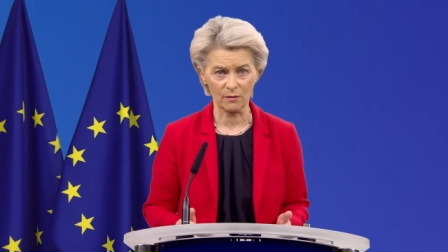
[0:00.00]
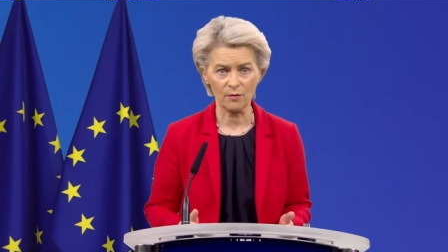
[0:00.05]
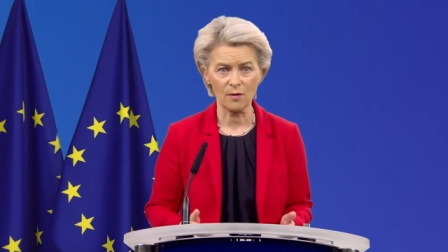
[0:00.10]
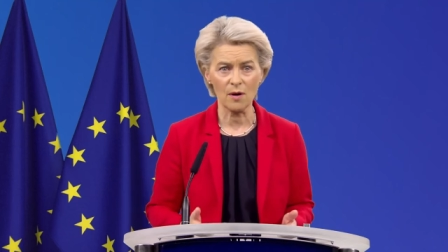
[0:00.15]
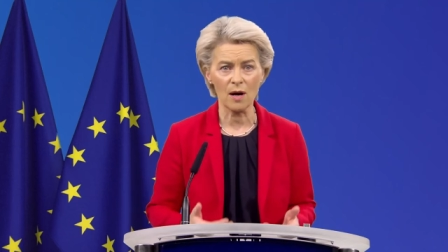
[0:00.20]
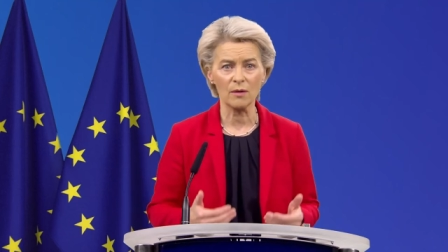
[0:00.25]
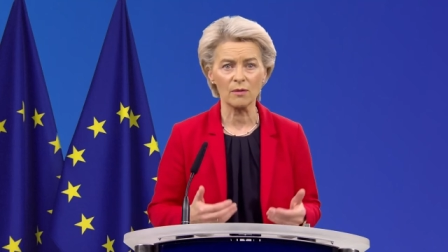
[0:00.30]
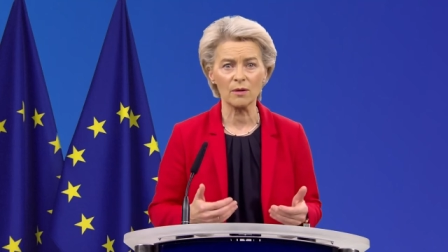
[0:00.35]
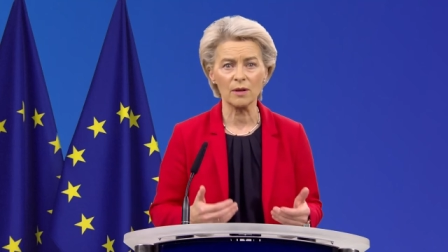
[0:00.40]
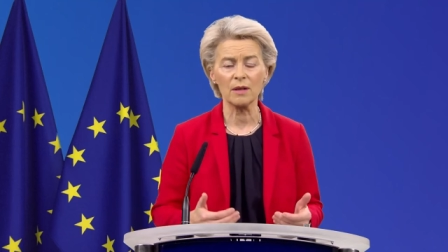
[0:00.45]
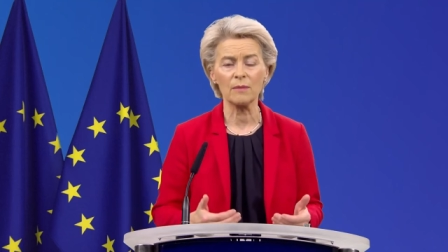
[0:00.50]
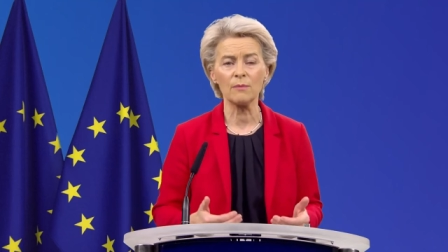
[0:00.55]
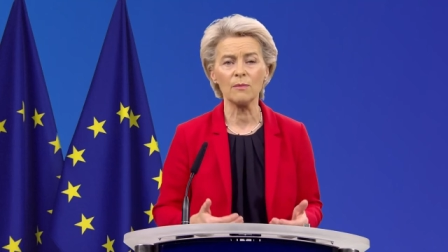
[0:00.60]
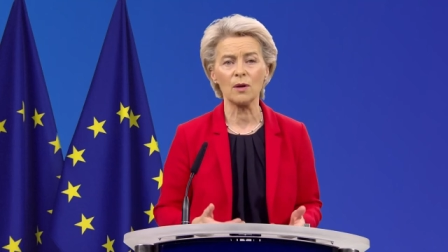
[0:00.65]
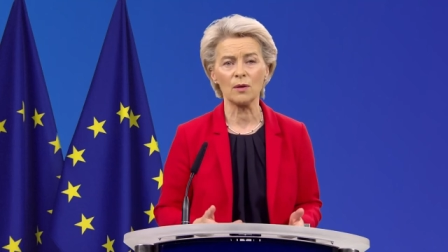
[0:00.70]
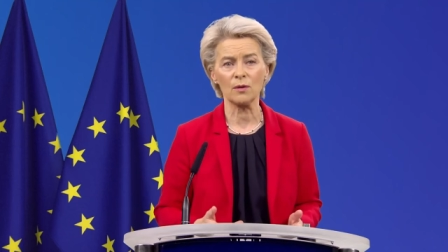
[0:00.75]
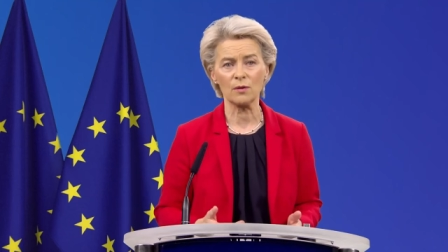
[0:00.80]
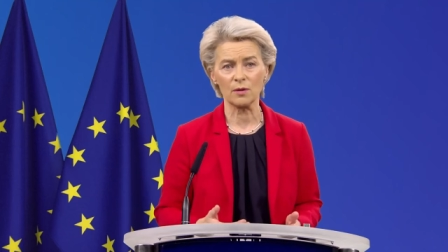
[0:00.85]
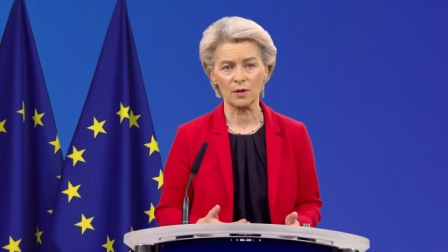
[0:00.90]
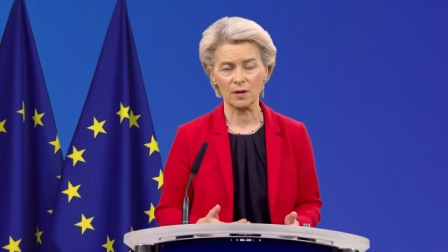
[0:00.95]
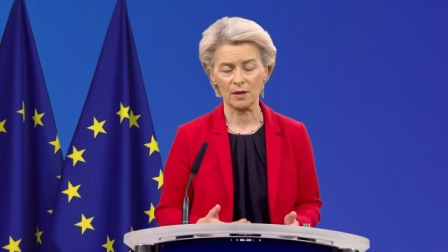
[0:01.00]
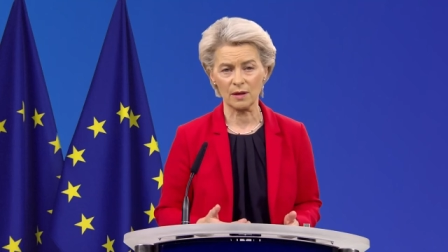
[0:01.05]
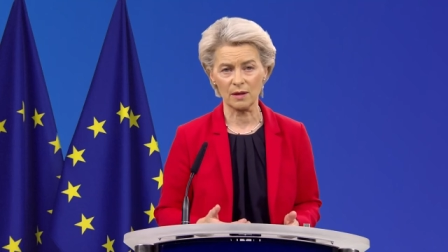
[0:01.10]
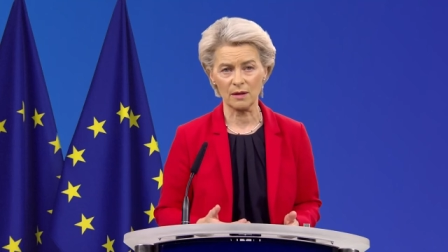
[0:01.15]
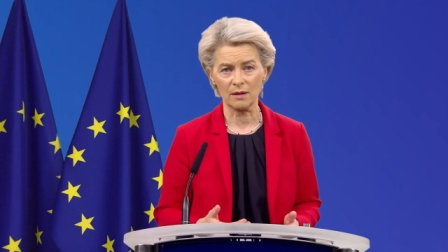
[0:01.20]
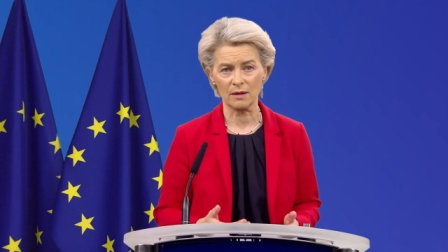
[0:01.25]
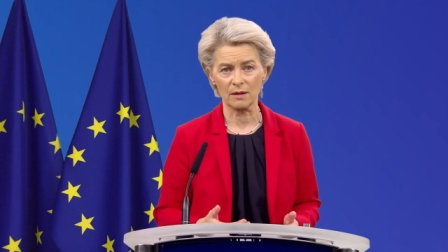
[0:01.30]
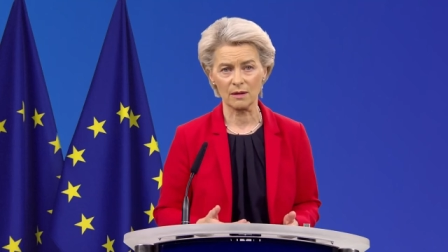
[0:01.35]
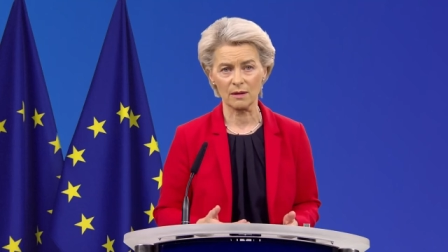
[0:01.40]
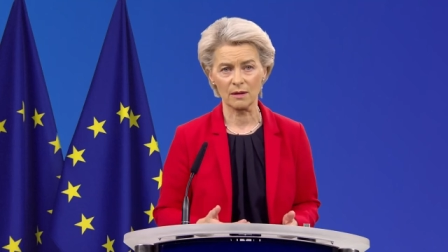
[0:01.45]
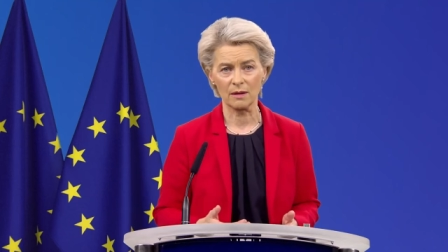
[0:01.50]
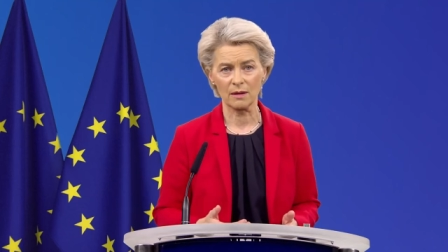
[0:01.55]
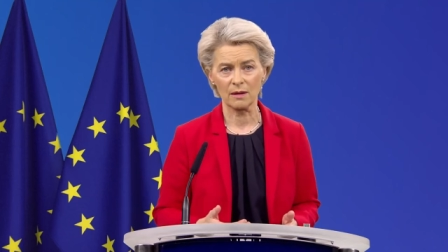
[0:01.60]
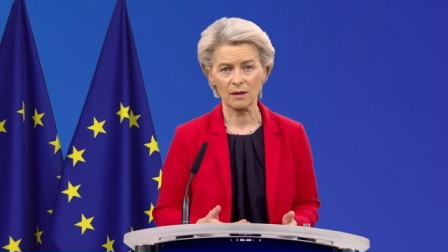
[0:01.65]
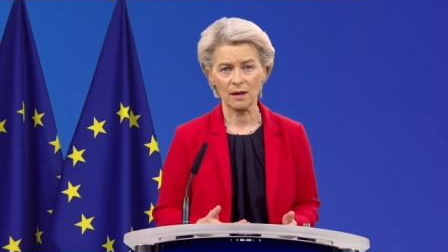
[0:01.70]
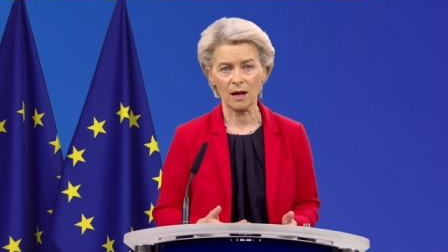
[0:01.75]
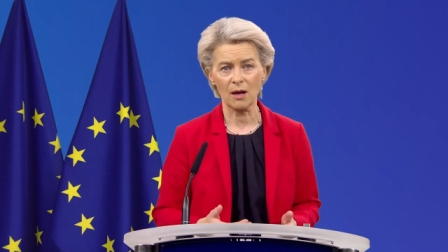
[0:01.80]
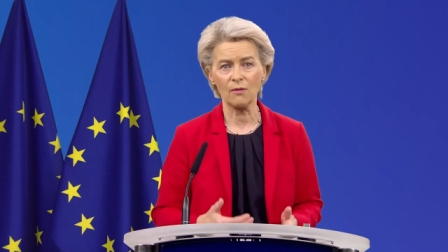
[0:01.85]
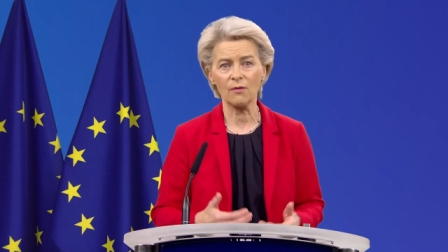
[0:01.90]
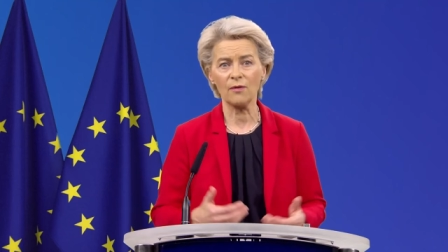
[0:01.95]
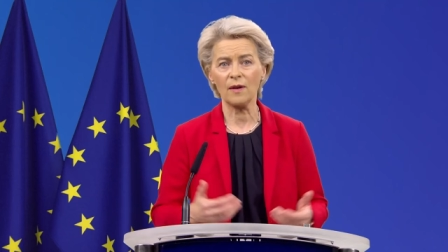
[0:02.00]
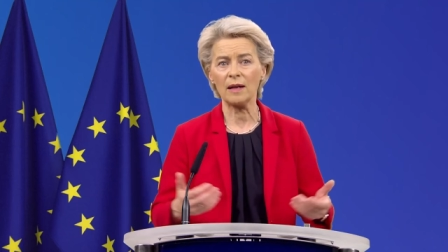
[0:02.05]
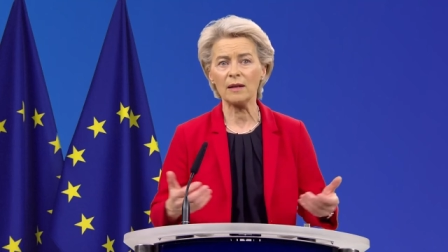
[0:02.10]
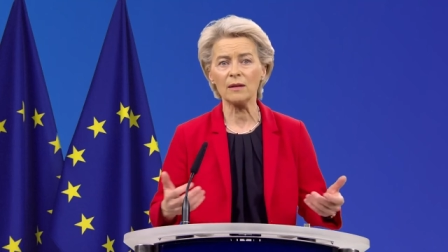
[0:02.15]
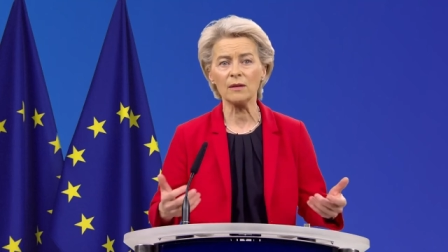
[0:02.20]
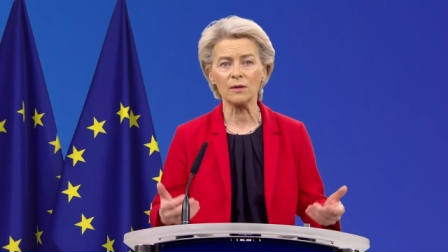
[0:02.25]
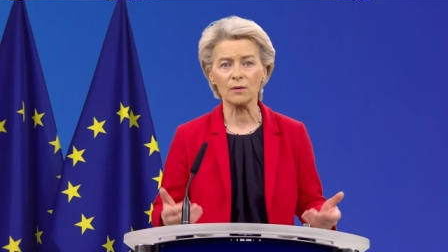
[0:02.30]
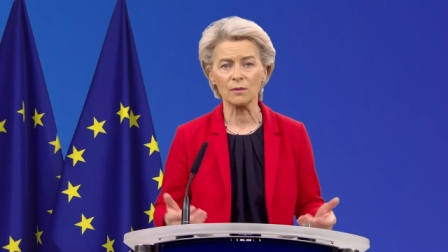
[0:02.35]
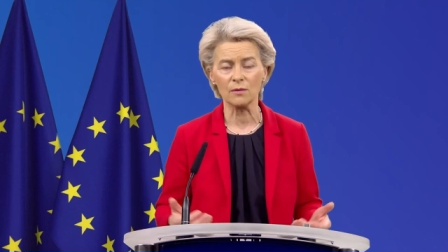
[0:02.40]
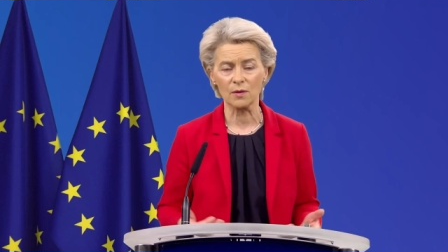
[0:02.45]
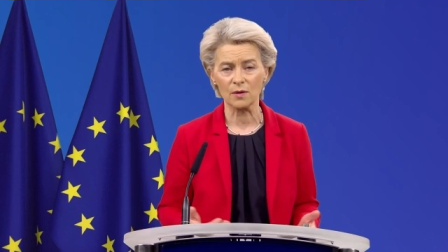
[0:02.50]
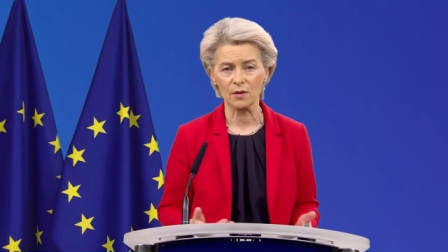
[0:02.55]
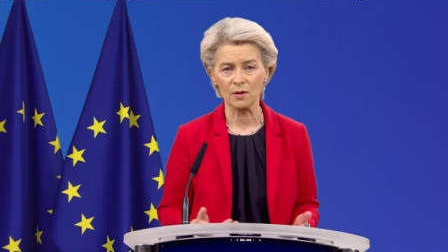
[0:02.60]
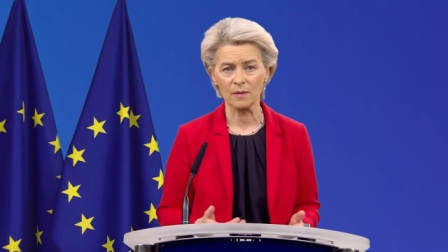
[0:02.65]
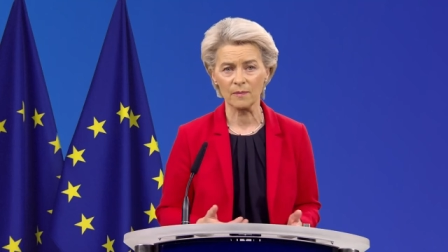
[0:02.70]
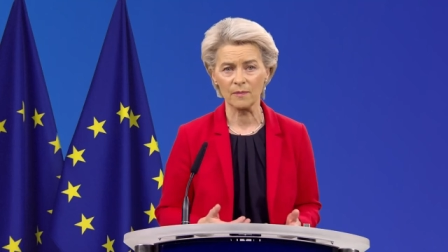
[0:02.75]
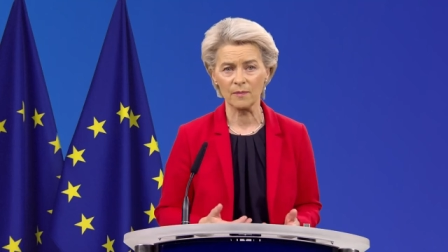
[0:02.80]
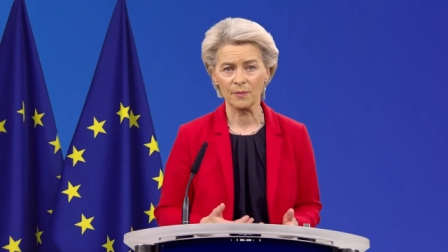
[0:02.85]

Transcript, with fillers: for our democracies, our values,